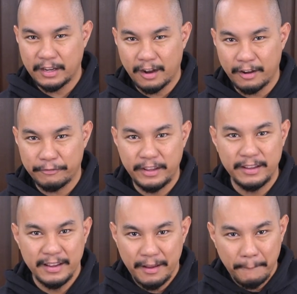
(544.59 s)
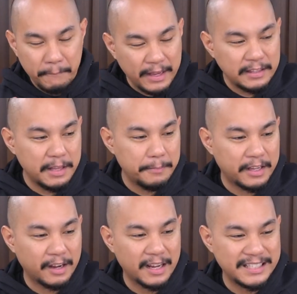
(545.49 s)
coffee, mainly
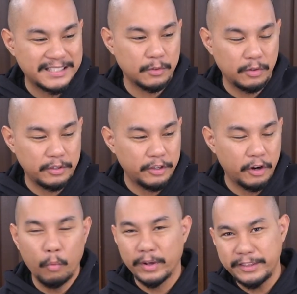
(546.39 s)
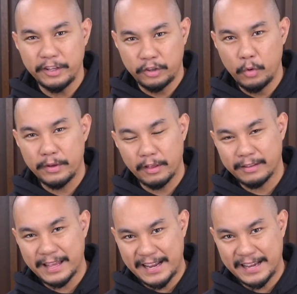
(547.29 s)
because, what do you do with all
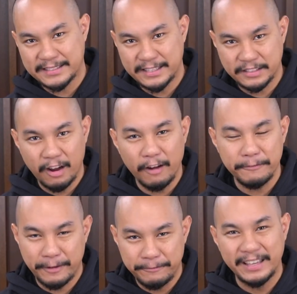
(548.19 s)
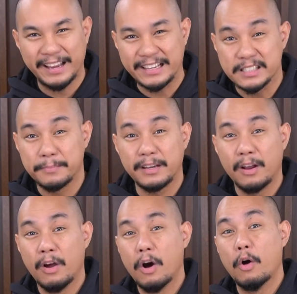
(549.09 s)
that excess coffee? I feel like it's a bit
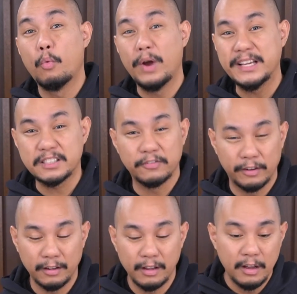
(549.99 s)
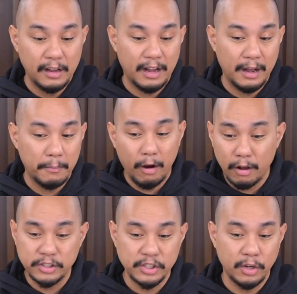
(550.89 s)
wasteful.
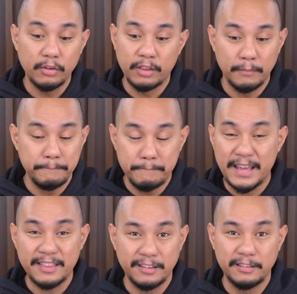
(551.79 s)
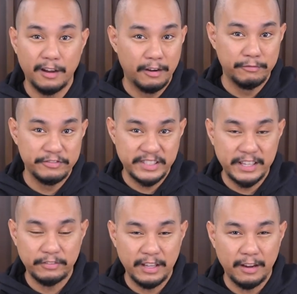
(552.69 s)
Also, the method of
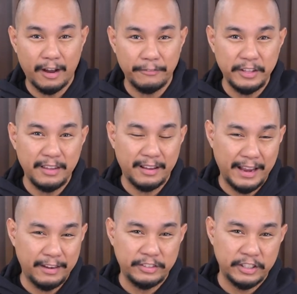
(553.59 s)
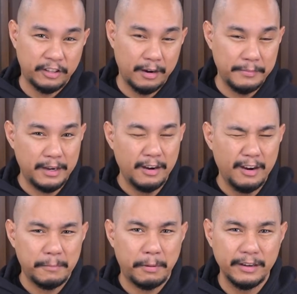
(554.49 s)
sifting coffee to kind of determine
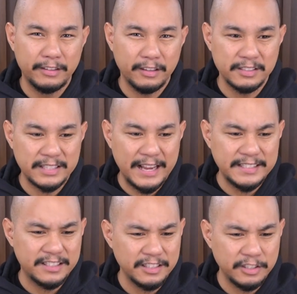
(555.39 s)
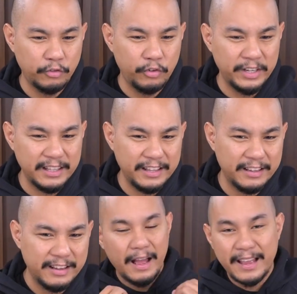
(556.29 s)
particle size doesn't
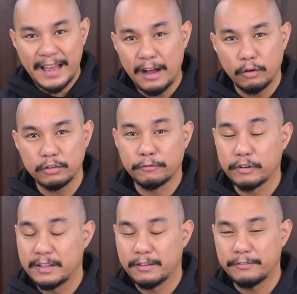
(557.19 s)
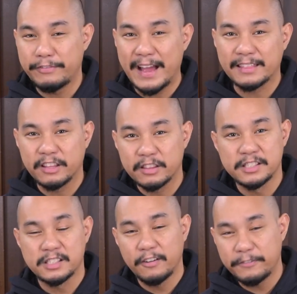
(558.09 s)
really account for the fact that the
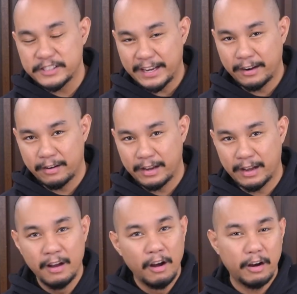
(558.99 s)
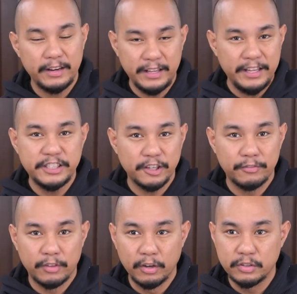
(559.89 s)
surface area on each
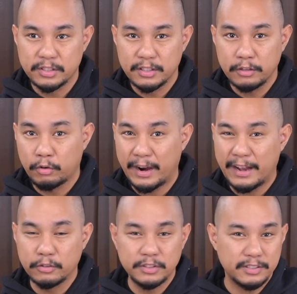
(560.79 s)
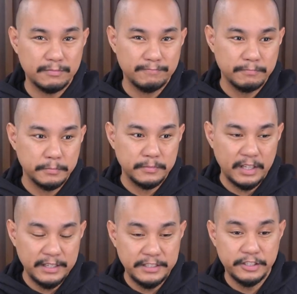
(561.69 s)
of those grounds,
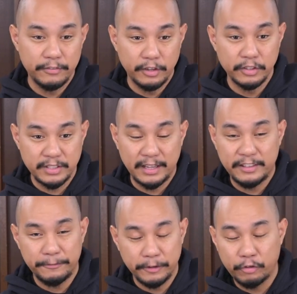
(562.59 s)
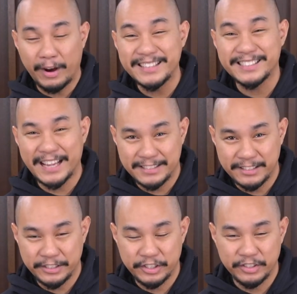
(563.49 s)
each of those different grind sizes,
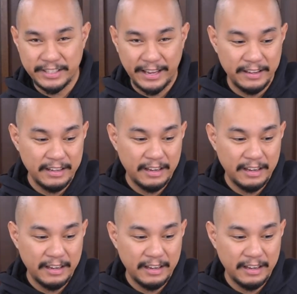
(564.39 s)
I should say,